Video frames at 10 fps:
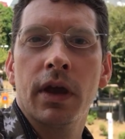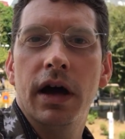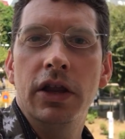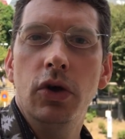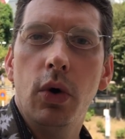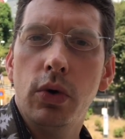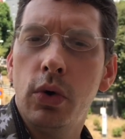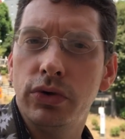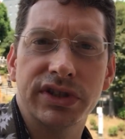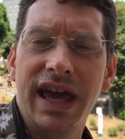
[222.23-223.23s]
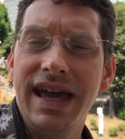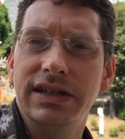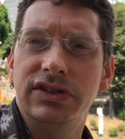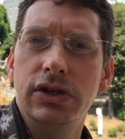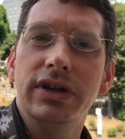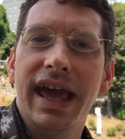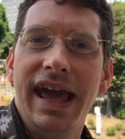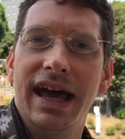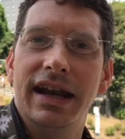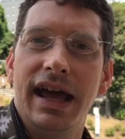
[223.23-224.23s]
a no holes case, you
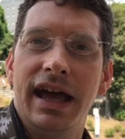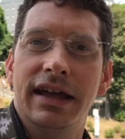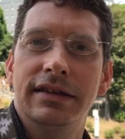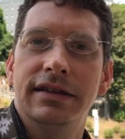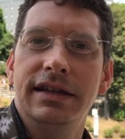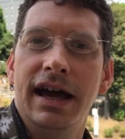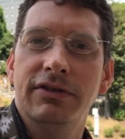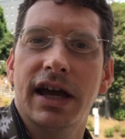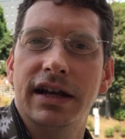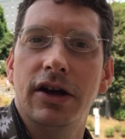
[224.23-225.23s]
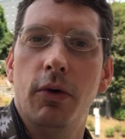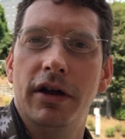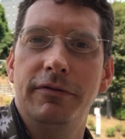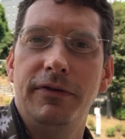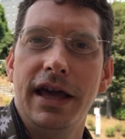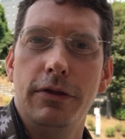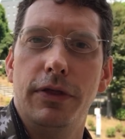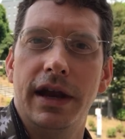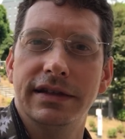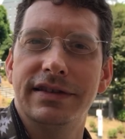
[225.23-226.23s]
can't, and you have to kind of go on faith
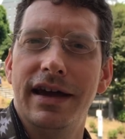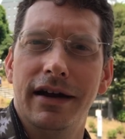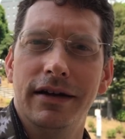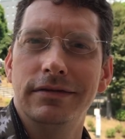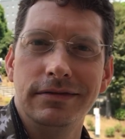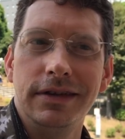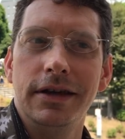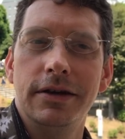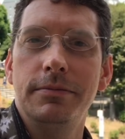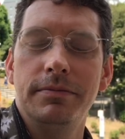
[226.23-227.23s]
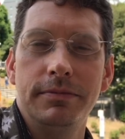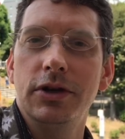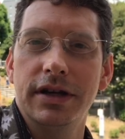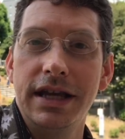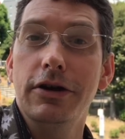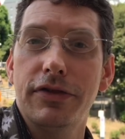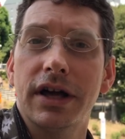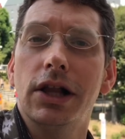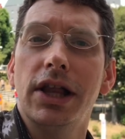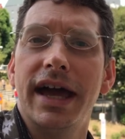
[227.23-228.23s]
that it's there. And you know, you can hear the
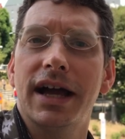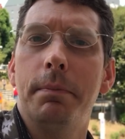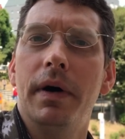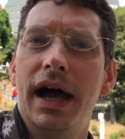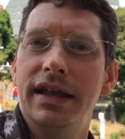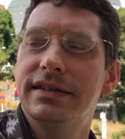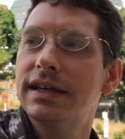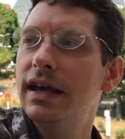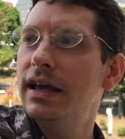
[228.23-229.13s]
click, but